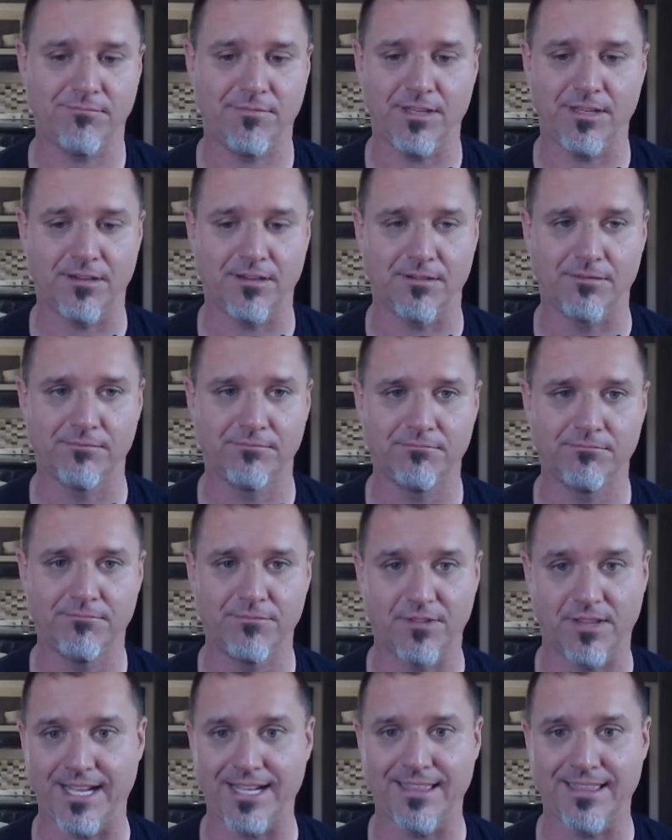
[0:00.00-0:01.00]
you know,
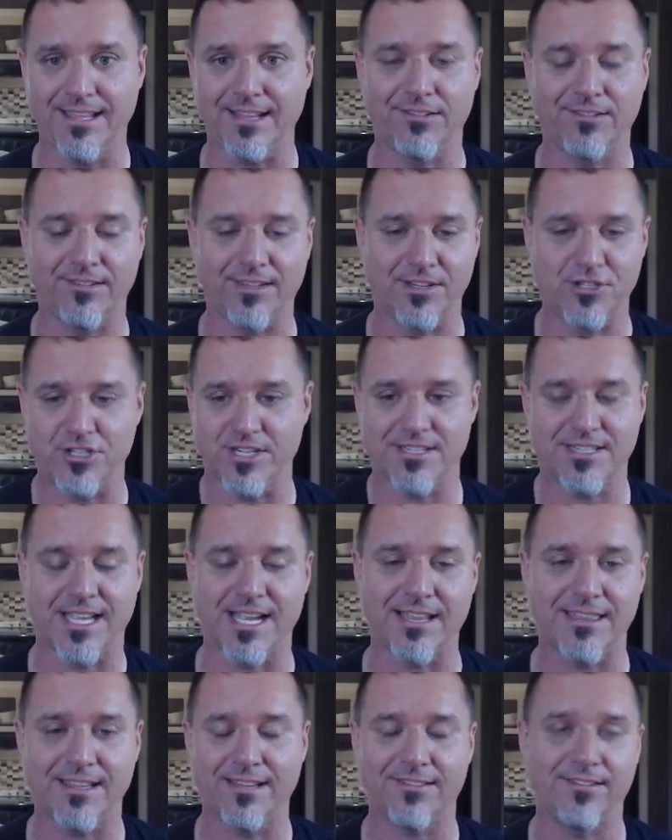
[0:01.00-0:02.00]
like this. That's just
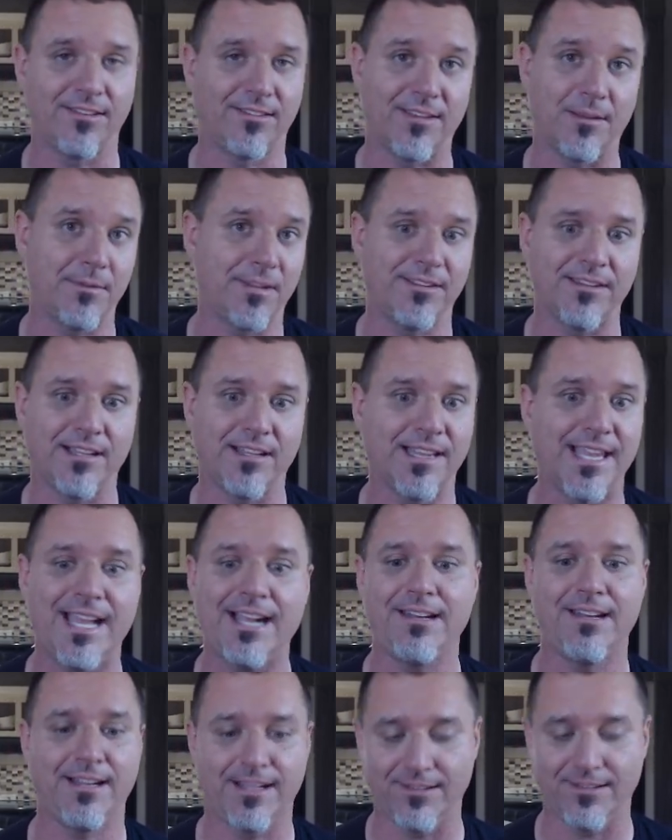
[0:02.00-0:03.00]
like this, except it's a
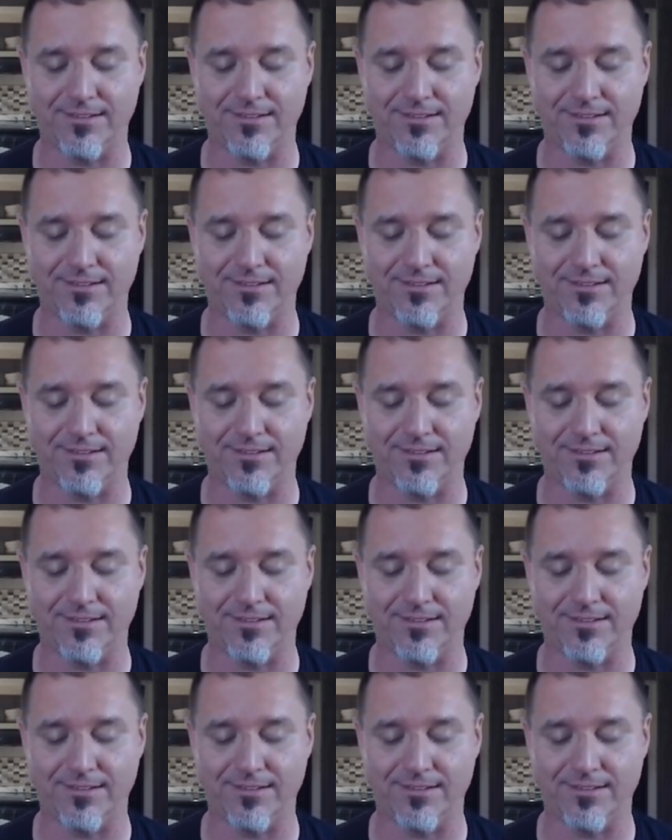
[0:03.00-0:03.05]
galactic